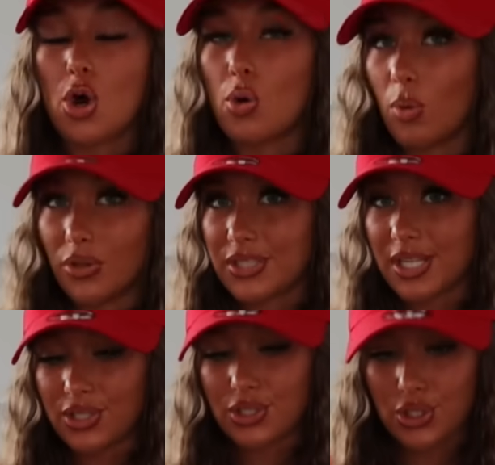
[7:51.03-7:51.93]

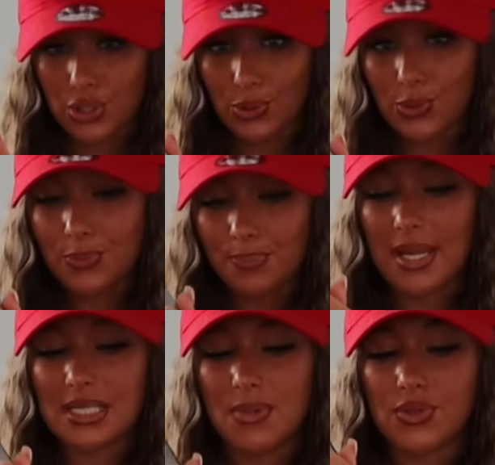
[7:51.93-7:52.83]
wanted to do. We're
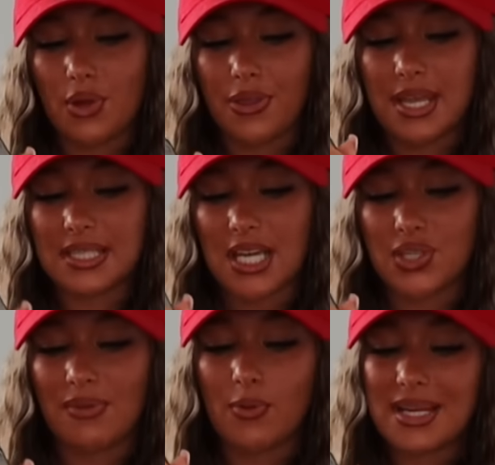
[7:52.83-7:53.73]
into musical theatre,
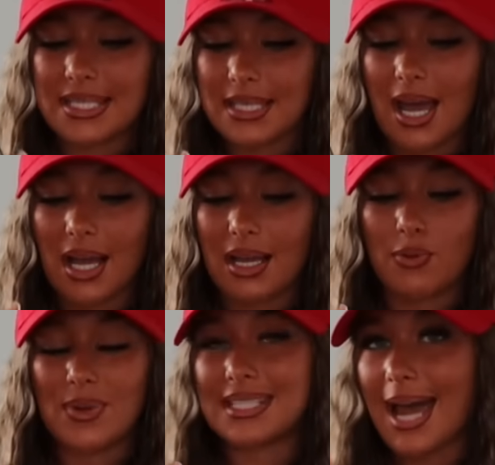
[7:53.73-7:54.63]
so I've always sang, I've
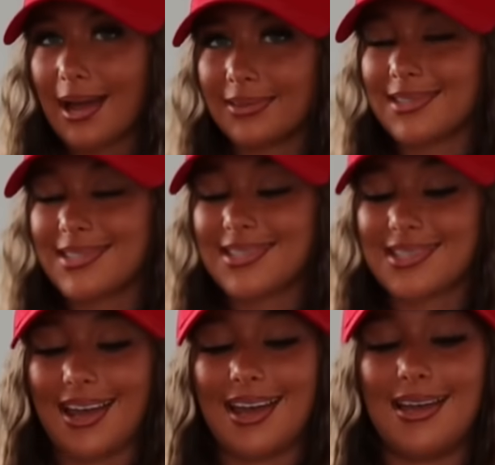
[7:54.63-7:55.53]
always
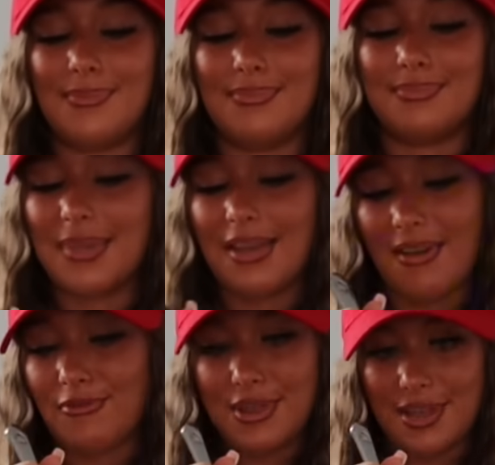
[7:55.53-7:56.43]
danced, a bit of
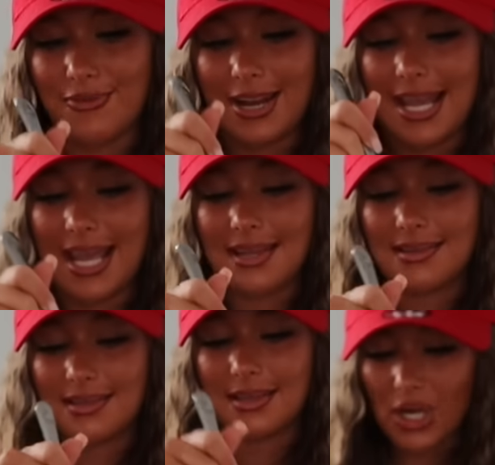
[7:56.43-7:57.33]
everything
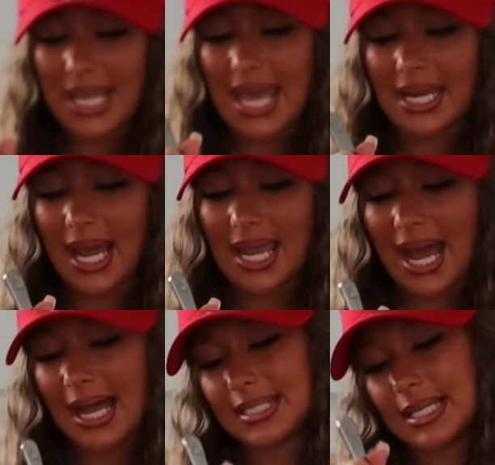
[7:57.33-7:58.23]
really. Bullying, I
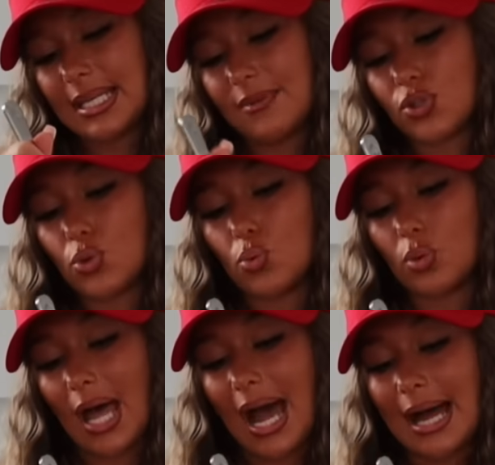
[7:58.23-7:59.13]
had to leave
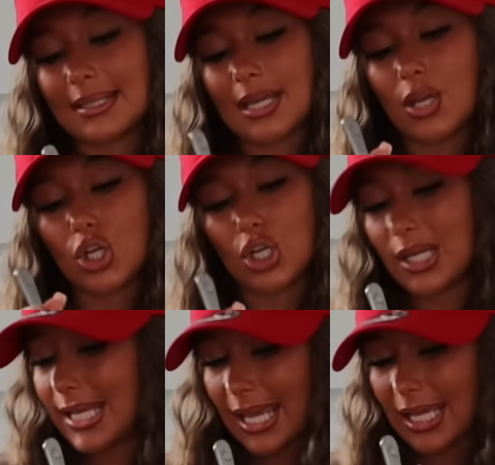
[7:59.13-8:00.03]
school at an
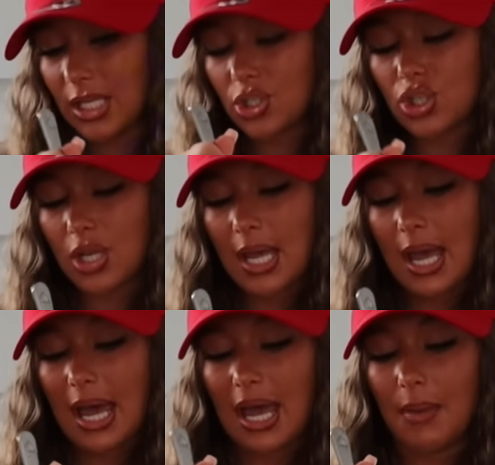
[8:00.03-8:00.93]
early age,
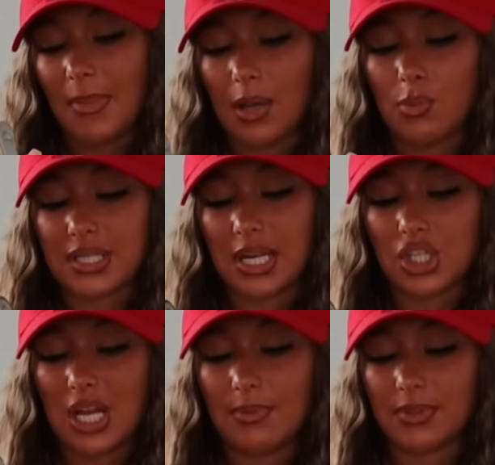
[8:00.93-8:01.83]
and I wasn't
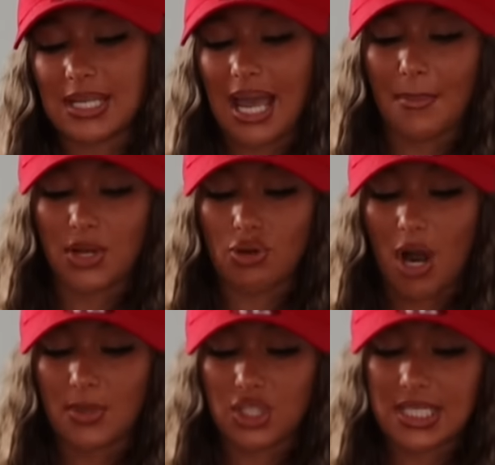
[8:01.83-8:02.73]
actually able to get my
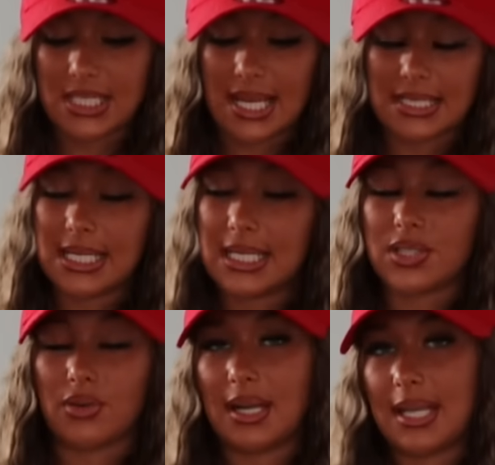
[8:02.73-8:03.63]
drama
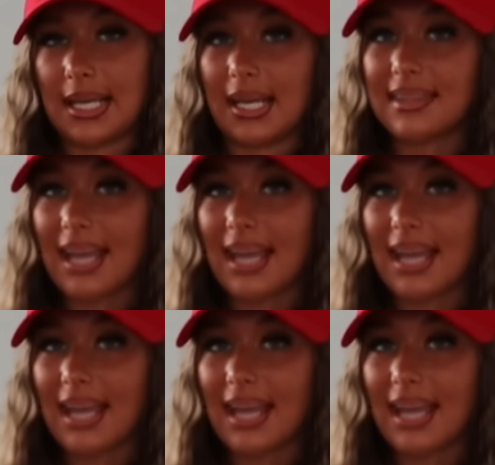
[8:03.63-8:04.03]
GCSEs or anything like